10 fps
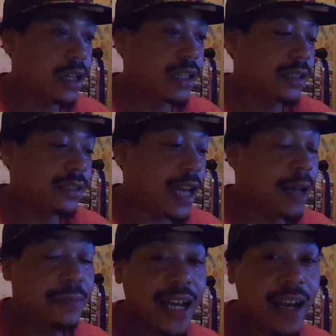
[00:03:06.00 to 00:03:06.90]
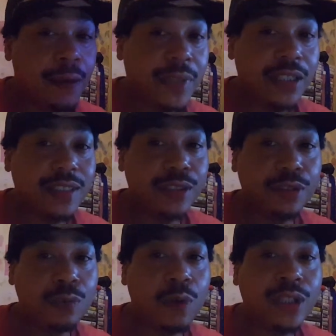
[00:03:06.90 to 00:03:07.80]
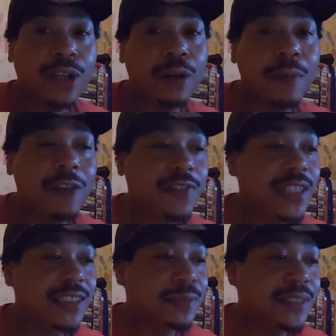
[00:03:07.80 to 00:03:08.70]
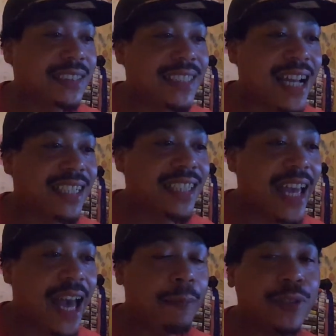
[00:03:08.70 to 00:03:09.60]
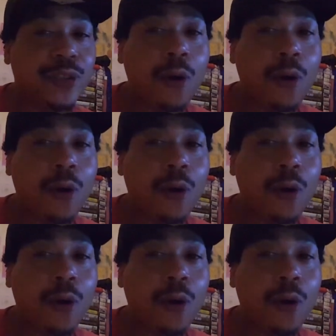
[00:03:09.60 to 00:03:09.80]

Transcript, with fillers: Uh, I'm not. I mean, you want to hurt my feelings, but it's not going to happen.